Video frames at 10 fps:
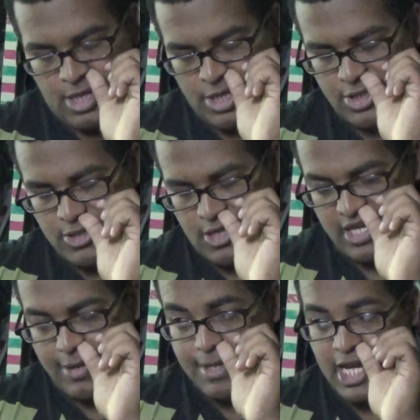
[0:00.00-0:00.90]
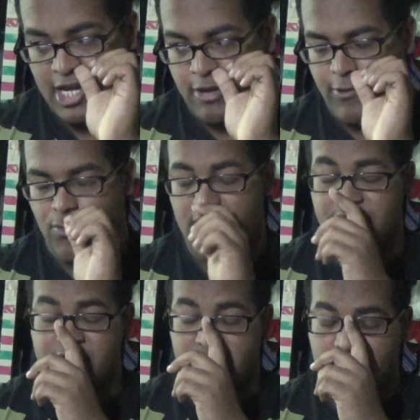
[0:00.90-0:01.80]
start keeping an eye out for
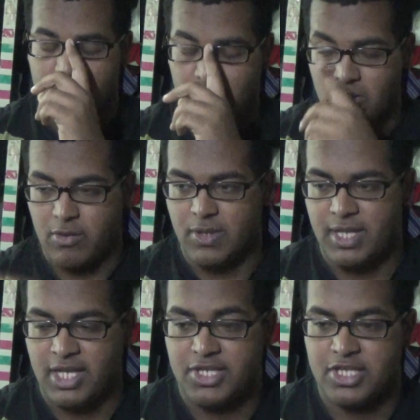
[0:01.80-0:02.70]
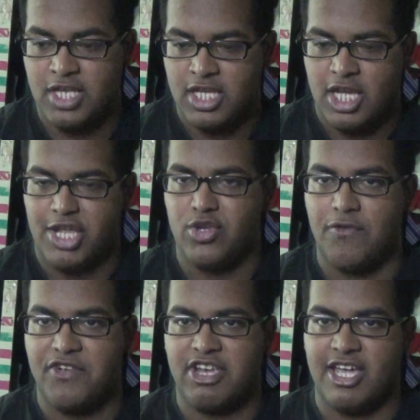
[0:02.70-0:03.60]
Wednesday early releases. And
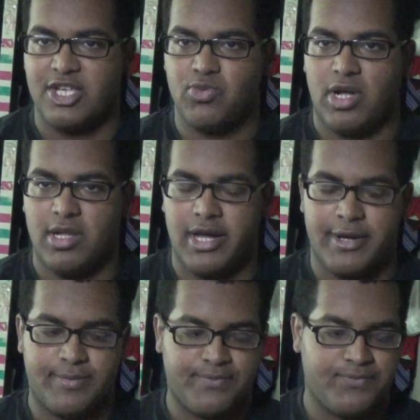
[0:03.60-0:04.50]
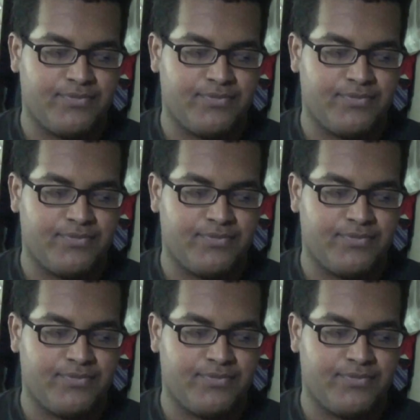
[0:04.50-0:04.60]
don't forget as well,